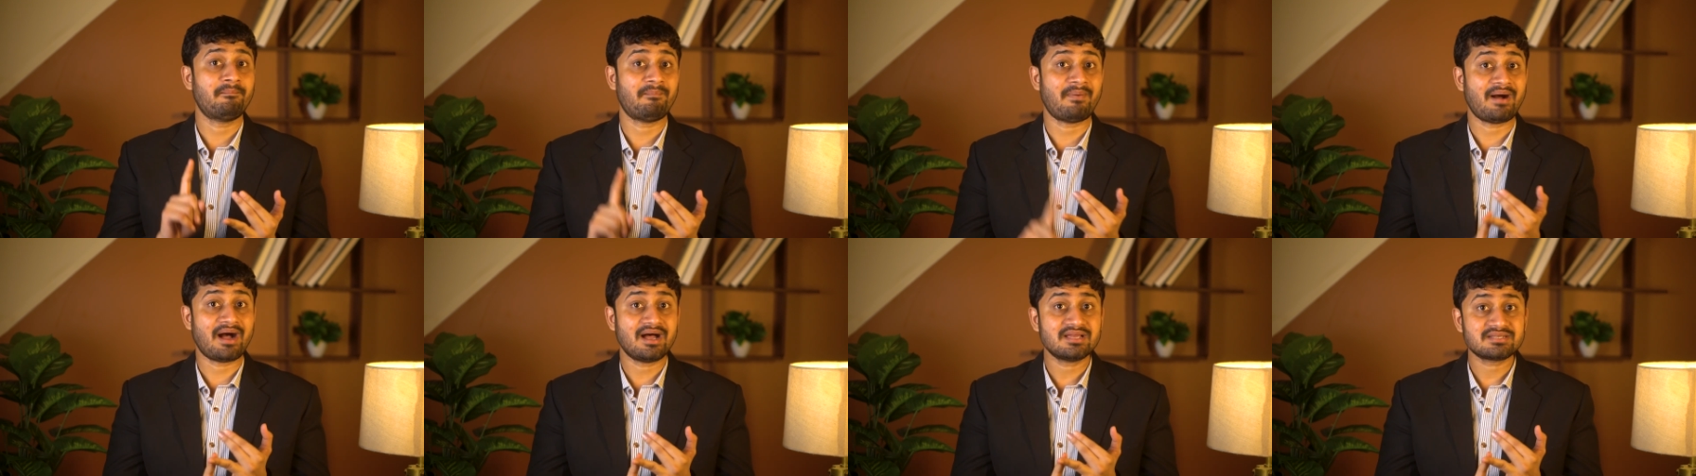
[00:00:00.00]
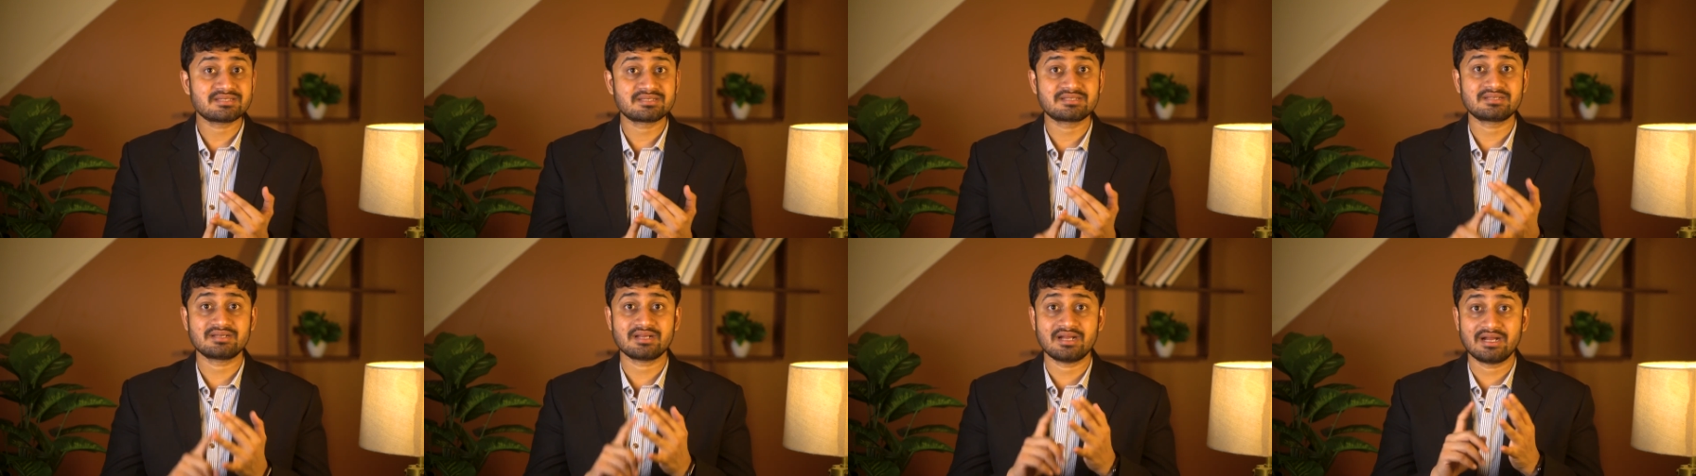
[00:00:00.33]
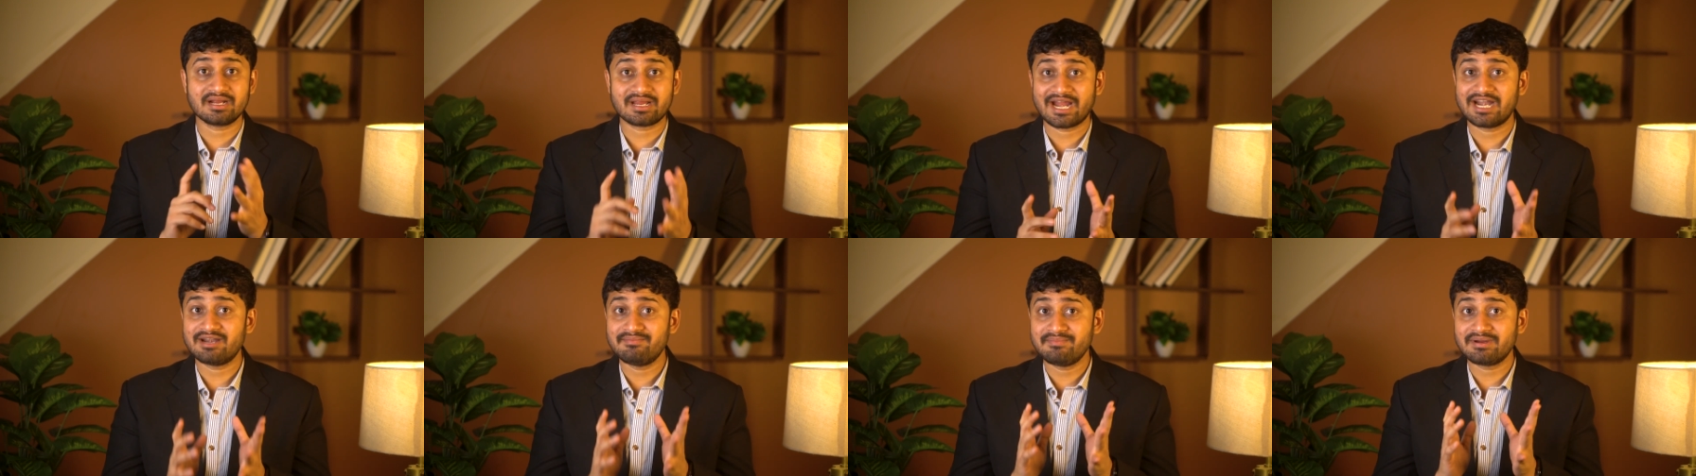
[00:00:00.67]
past
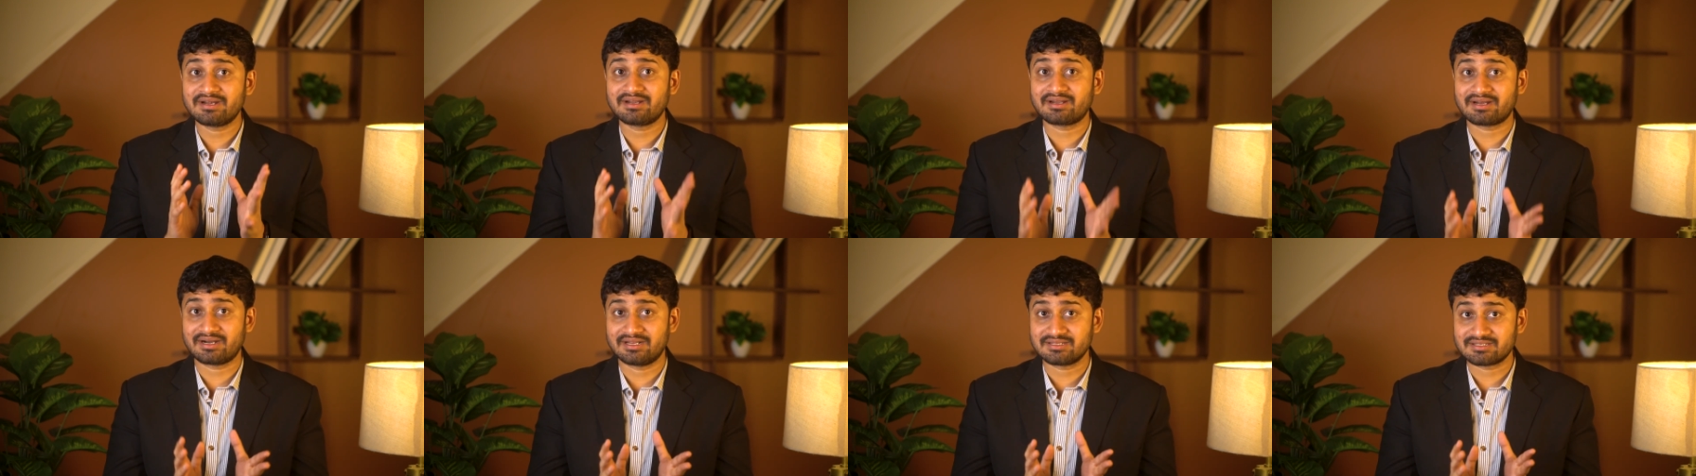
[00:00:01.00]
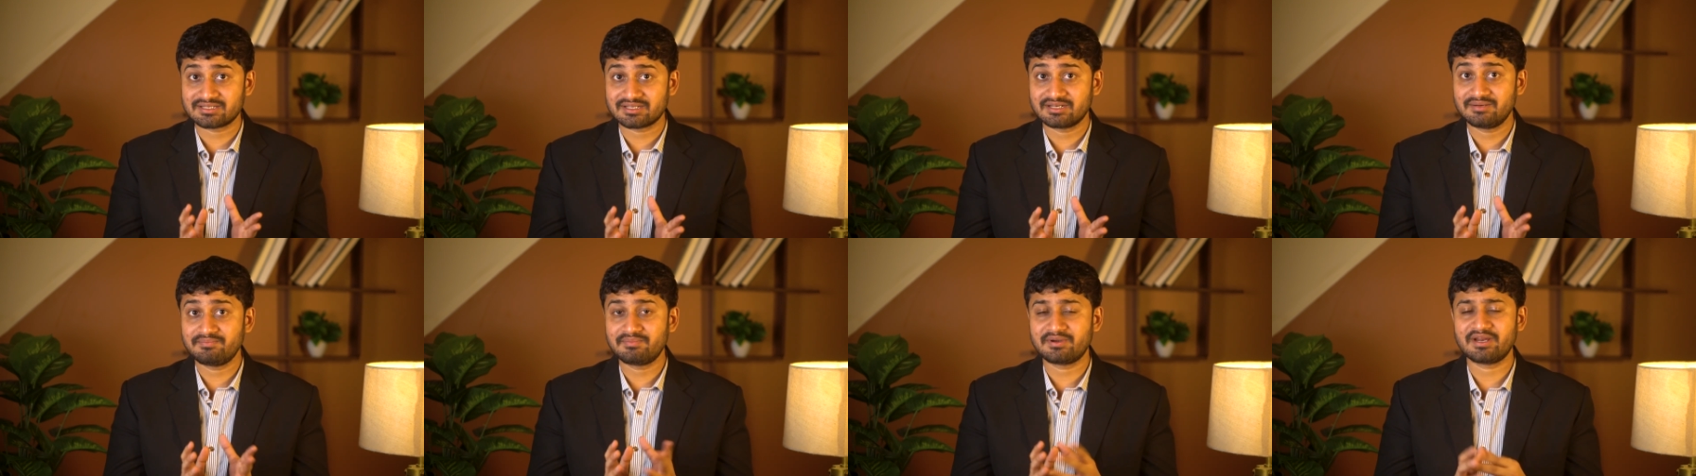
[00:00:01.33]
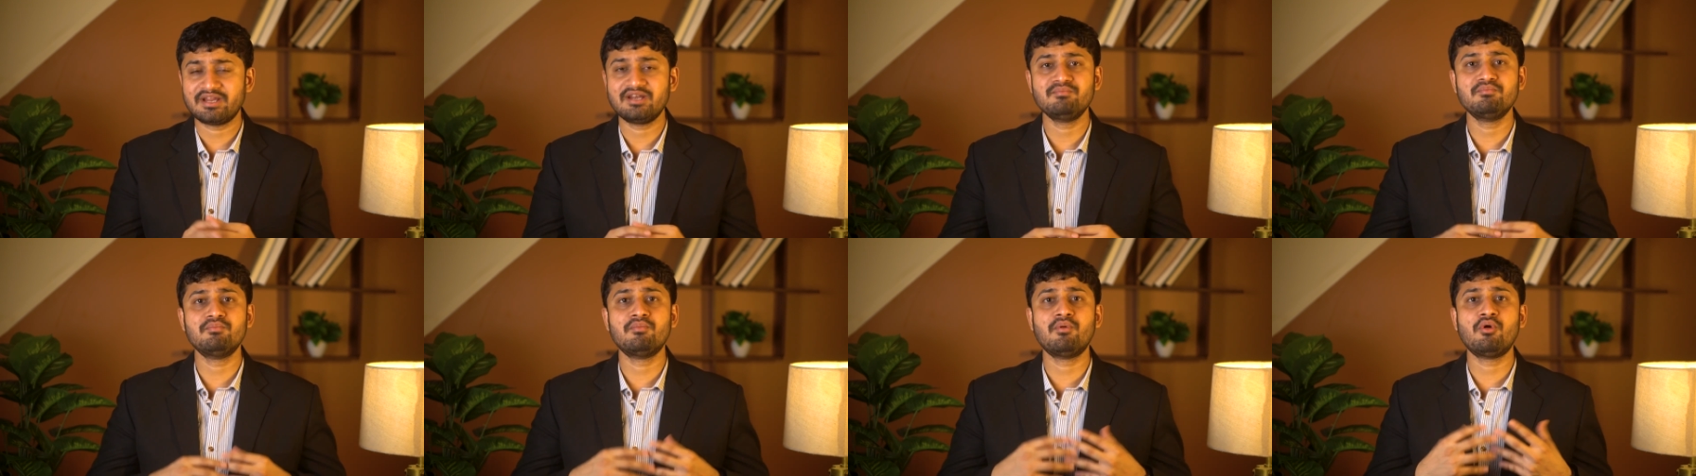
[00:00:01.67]
academic transcript
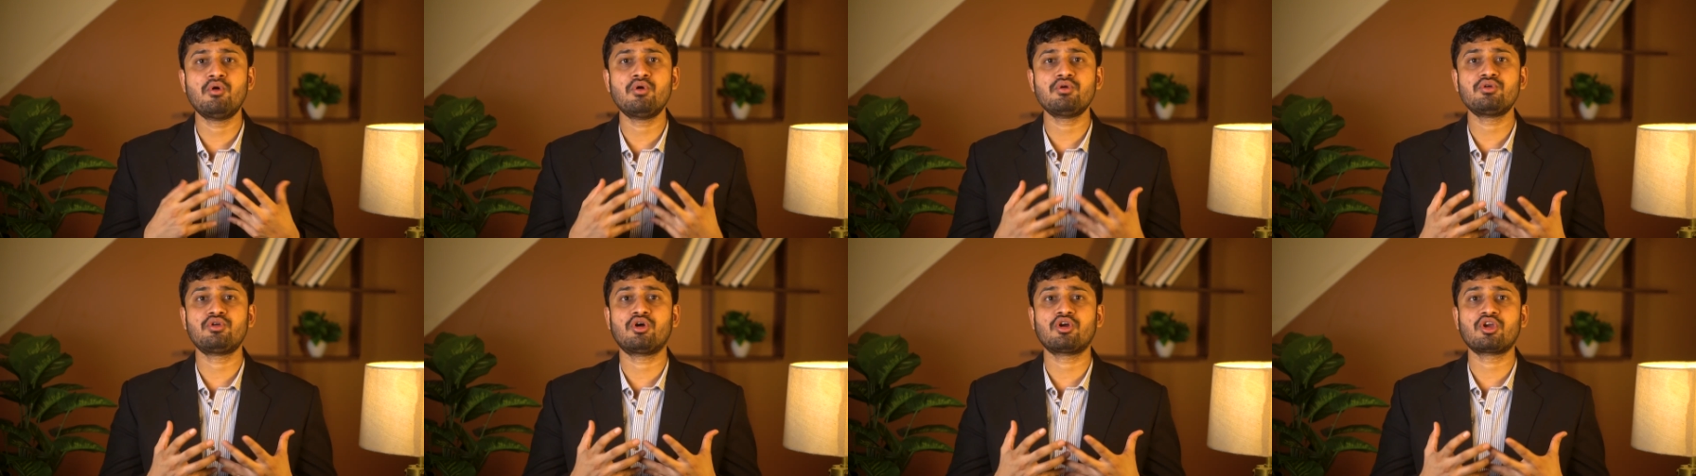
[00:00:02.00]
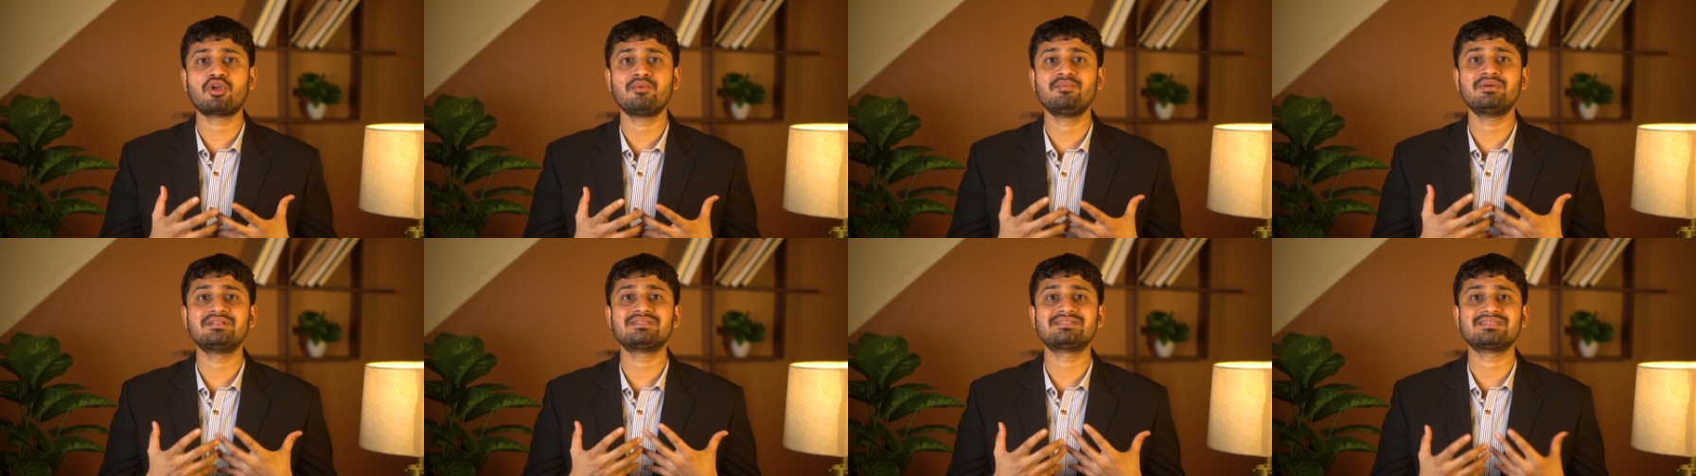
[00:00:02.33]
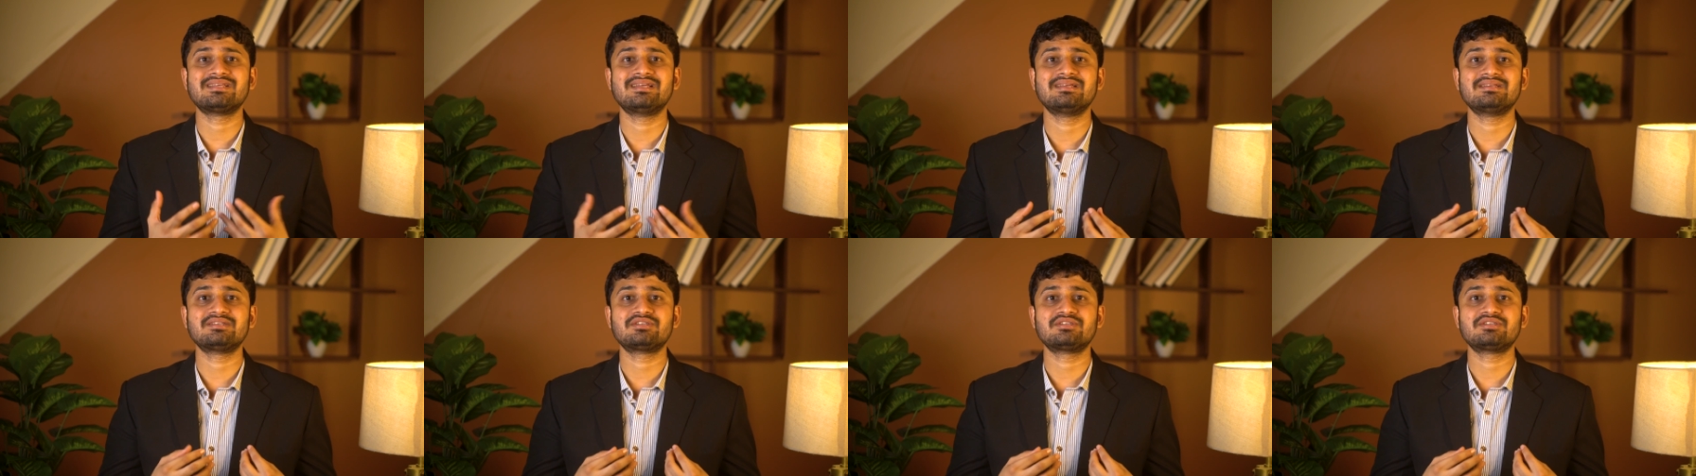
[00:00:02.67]
and more documents